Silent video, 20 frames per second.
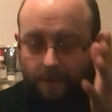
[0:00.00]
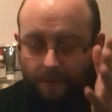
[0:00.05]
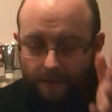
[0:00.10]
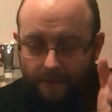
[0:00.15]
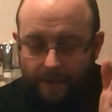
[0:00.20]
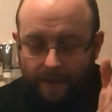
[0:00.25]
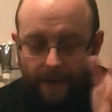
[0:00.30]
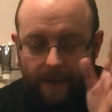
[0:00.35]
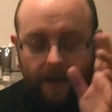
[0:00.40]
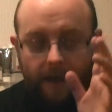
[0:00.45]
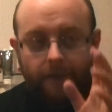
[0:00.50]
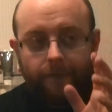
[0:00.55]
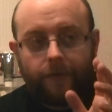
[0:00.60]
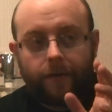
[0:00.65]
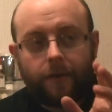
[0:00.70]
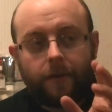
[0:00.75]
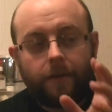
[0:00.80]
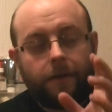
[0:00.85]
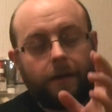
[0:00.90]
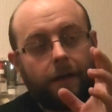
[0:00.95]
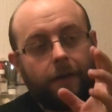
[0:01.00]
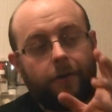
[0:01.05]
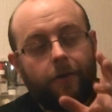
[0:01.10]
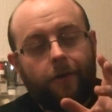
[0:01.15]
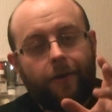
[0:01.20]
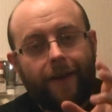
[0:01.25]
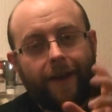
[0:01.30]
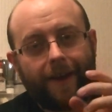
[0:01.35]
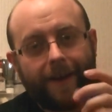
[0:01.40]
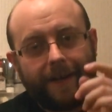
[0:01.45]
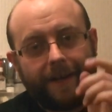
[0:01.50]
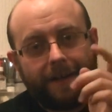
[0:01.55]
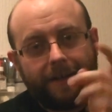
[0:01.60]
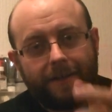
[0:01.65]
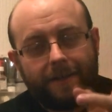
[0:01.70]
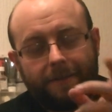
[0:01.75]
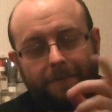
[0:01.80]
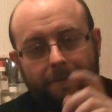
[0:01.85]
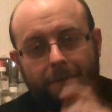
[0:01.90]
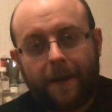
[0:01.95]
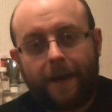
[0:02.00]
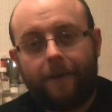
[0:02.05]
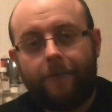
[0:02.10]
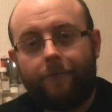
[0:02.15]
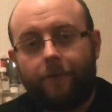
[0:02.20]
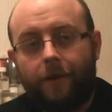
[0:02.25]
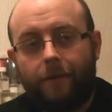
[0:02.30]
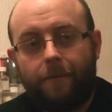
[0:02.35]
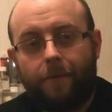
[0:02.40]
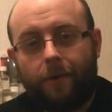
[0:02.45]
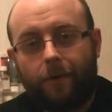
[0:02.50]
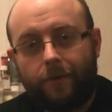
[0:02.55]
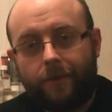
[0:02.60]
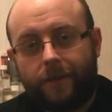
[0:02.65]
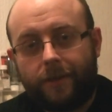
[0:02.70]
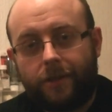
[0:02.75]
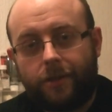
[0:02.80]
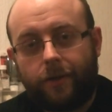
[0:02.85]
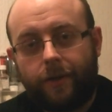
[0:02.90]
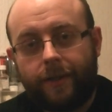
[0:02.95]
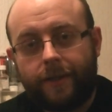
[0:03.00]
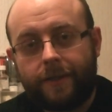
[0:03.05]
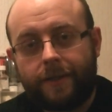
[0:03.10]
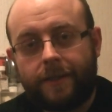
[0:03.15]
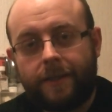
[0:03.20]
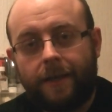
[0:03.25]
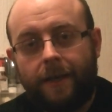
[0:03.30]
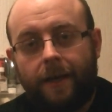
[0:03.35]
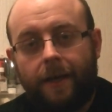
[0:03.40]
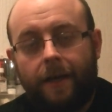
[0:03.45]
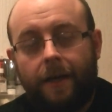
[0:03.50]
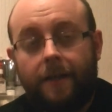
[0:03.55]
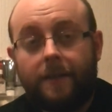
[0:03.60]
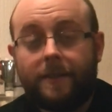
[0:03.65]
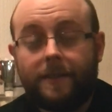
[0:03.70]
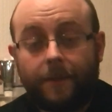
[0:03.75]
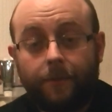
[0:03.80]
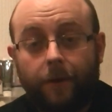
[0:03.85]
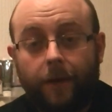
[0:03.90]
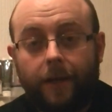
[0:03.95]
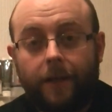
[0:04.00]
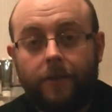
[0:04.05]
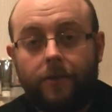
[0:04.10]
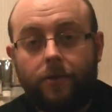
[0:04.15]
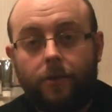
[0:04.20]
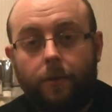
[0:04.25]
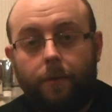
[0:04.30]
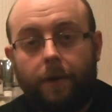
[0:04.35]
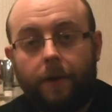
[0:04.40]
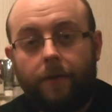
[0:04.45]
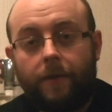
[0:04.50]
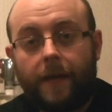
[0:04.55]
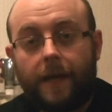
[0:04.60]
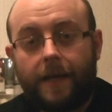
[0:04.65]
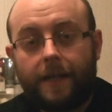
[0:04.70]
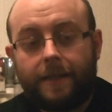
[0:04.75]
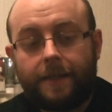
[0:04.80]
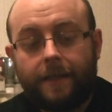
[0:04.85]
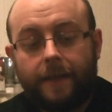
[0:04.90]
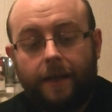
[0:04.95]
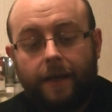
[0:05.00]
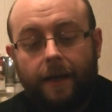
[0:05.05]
the ever annoying paint rub on the joints. See what I can do about that.